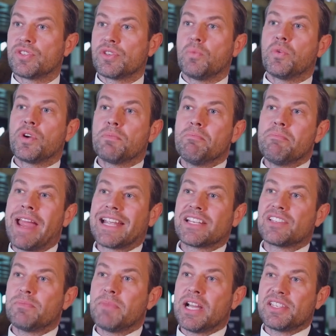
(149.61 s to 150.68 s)
So we're
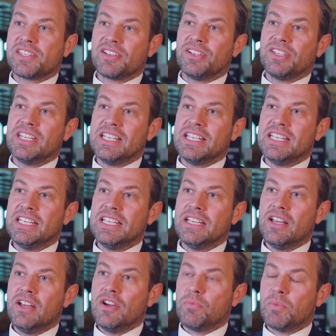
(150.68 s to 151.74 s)
maximizing on the
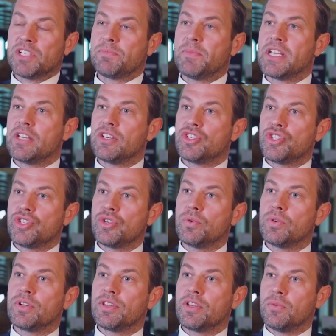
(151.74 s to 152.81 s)
E whilst making
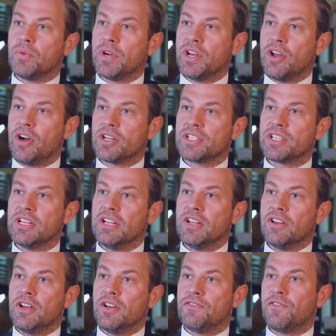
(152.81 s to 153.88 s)
sure that we're not
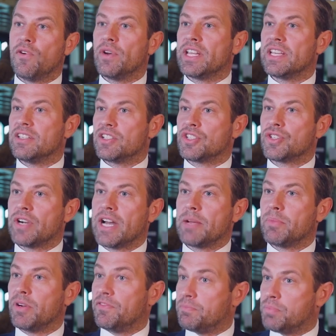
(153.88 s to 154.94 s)
falling in the
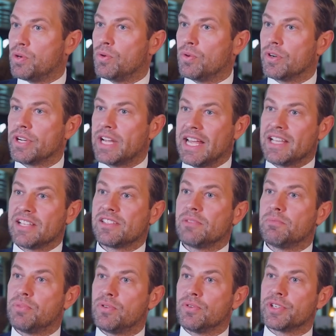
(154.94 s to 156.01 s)
trap of poor S
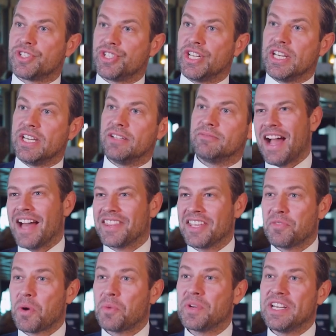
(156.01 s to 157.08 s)
and poor G. I
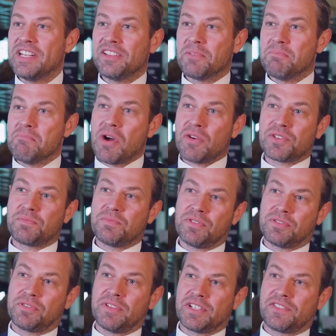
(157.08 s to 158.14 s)
think where we need the most
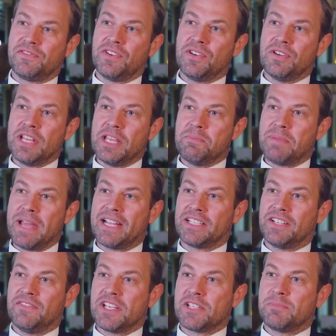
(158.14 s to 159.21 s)
progress for
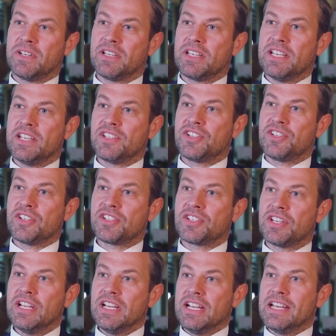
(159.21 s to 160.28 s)
impact investment is
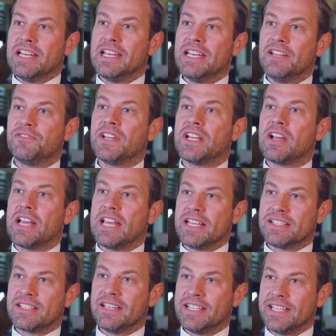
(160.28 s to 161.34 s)
just lifting our
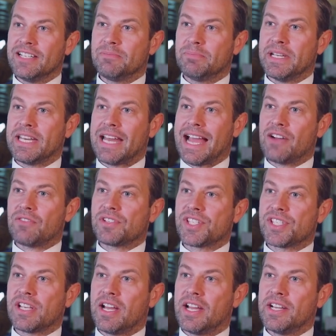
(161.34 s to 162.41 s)
heads a little bit
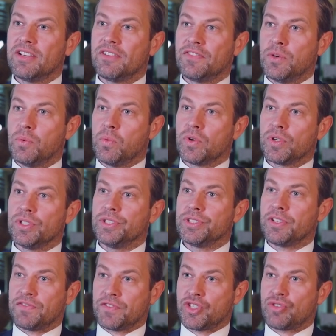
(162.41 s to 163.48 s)
outside of the
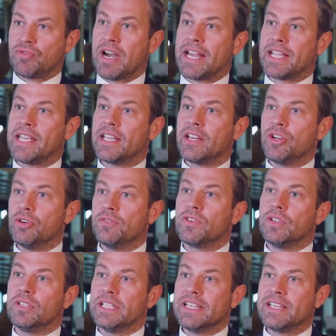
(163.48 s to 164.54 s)
world of tracking an
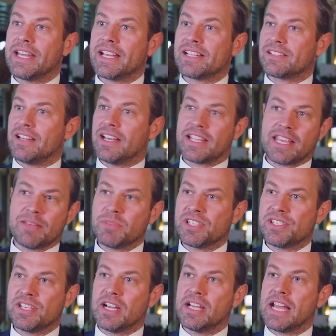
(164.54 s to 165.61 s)
overall index like
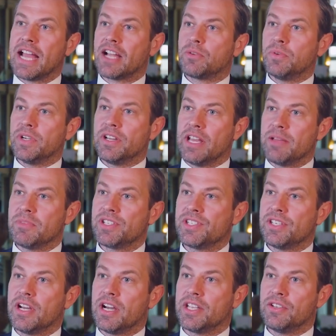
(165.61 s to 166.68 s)
MSCI ACWI or
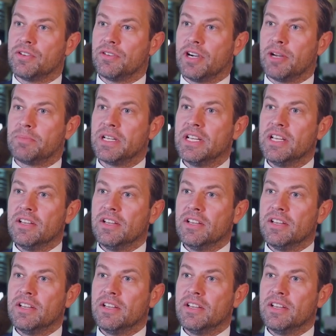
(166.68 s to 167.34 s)
MSCI Europe.